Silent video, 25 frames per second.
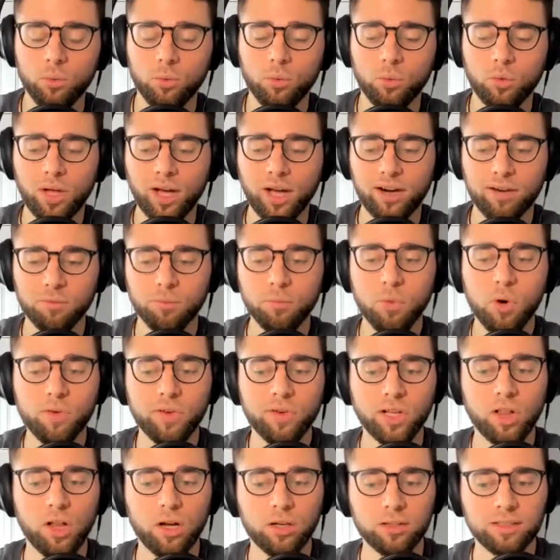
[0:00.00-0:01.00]
kind of
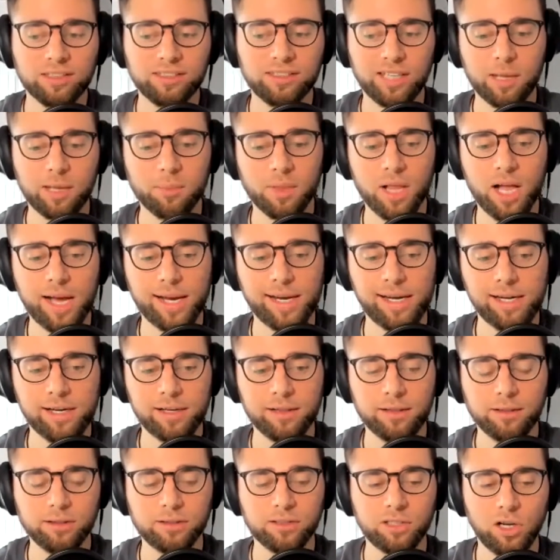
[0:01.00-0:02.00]
moving along the same line
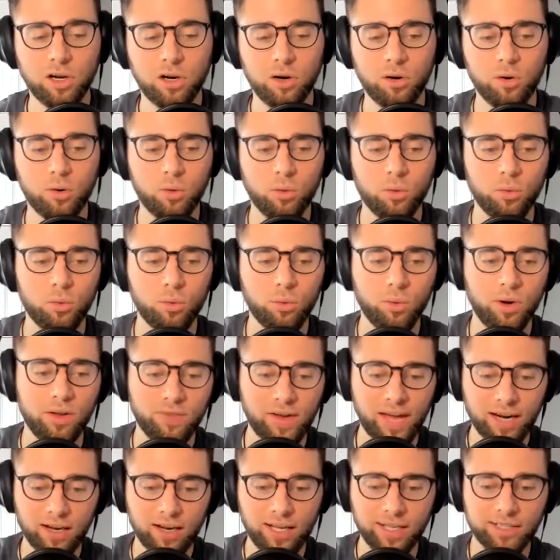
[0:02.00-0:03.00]
here. So
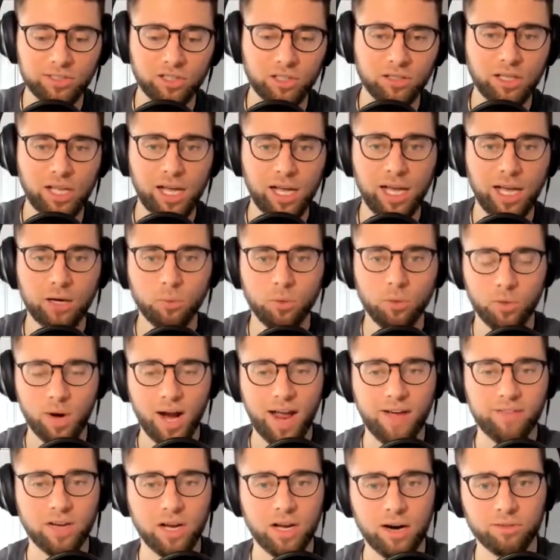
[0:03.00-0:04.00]
we've analyzed online, we were
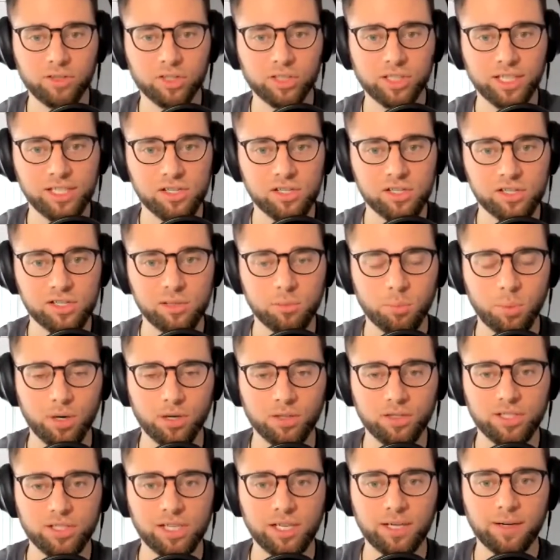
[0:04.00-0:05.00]
having conversations in
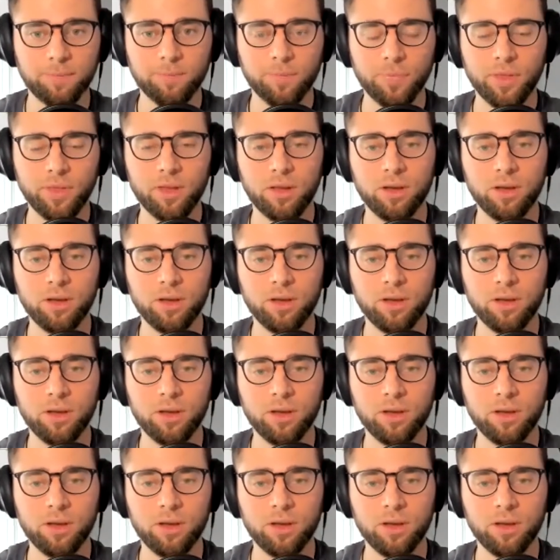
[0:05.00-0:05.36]
person.